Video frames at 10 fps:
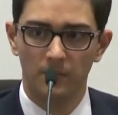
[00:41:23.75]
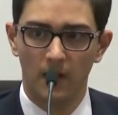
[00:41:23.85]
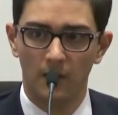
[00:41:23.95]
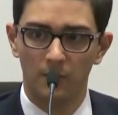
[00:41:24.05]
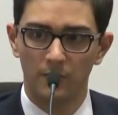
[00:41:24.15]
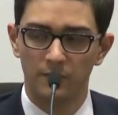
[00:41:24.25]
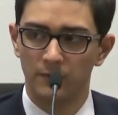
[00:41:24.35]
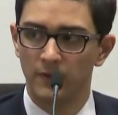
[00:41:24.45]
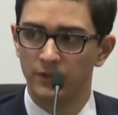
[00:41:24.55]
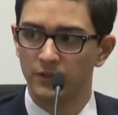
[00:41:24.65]
I would have
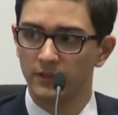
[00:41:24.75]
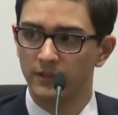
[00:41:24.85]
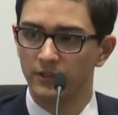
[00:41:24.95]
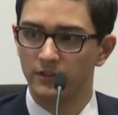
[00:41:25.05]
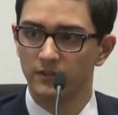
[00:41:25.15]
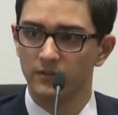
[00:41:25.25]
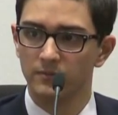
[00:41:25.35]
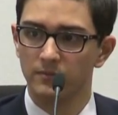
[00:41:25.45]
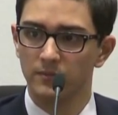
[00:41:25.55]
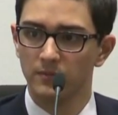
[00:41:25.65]
eventually just
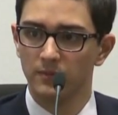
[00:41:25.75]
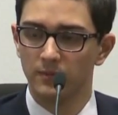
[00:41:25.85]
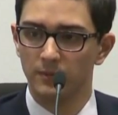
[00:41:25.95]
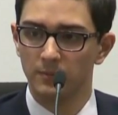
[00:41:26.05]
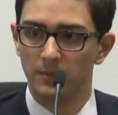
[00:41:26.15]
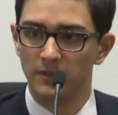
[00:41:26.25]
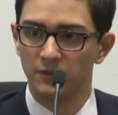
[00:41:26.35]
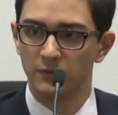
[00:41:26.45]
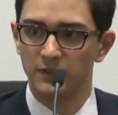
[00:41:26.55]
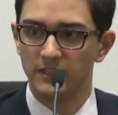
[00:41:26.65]

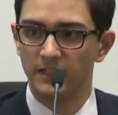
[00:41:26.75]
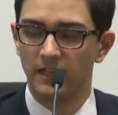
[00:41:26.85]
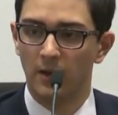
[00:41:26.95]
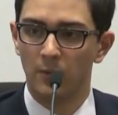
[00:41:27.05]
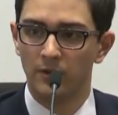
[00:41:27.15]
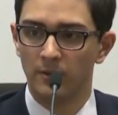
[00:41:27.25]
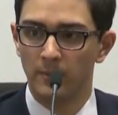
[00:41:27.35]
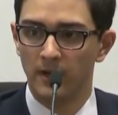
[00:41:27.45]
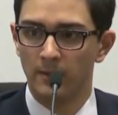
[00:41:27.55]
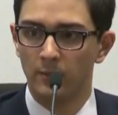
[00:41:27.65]
muscle fatigue, and I wouldn't have
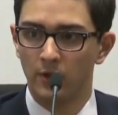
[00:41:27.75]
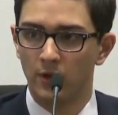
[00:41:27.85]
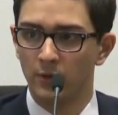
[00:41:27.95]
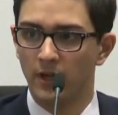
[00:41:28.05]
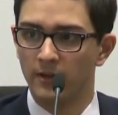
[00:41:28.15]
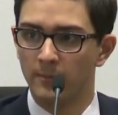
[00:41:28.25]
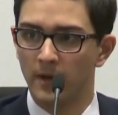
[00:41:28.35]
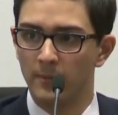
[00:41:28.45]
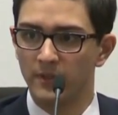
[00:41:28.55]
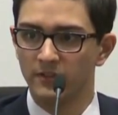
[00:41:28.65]
been able to hold on to
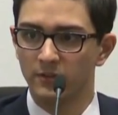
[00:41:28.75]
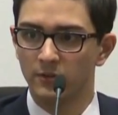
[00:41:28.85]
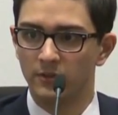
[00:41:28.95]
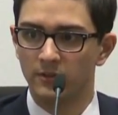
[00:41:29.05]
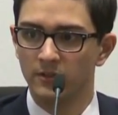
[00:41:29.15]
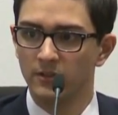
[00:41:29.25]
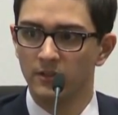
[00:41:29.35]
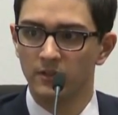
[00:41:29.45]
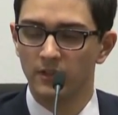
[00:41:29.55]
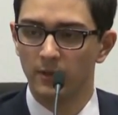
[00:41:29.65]
my pistol, and
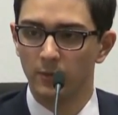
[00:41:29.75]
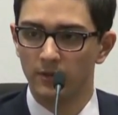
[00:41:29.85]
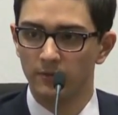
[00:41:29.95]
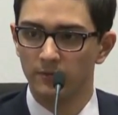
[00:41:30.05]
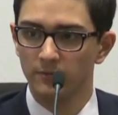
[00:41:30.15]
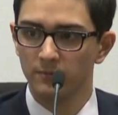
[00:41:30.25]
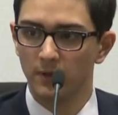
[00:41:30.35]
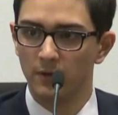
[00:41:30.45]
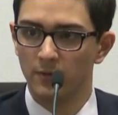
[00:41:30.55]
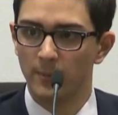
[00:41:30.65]
they would have
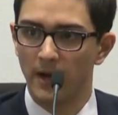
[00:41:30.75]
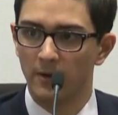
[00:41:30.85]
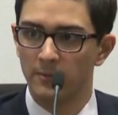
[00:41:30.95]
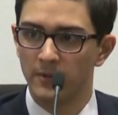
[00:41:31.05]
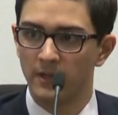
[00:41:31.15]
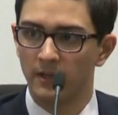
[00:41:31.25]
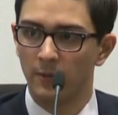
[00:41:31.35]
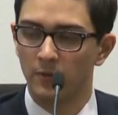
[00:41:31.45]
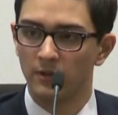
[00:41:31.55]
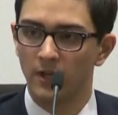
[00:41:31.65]
overpowered me, and I
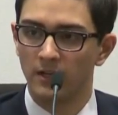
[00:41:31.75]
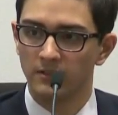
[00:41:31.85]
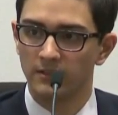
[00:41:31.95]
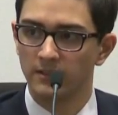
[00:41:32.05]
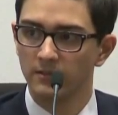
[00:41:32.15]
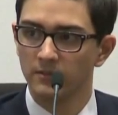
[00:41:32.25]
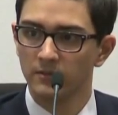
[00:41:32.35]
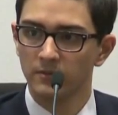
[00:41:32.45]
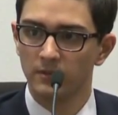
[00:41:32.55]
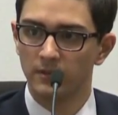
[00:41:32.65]
would have lost it,
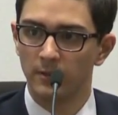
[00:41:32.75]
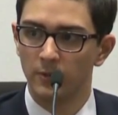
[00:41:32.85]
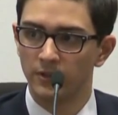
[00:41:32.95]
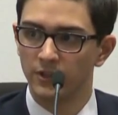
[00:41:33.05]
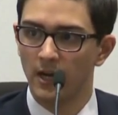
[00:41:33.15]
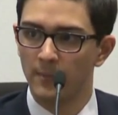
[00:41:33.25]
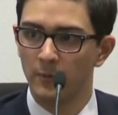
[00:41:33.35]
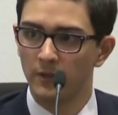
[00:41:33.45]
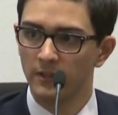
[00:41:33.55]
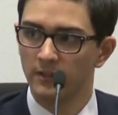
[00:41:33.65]
and they would have shot me
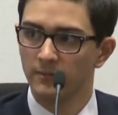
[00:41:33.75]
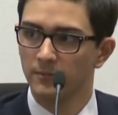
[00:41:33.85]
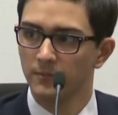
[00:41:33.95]
with it.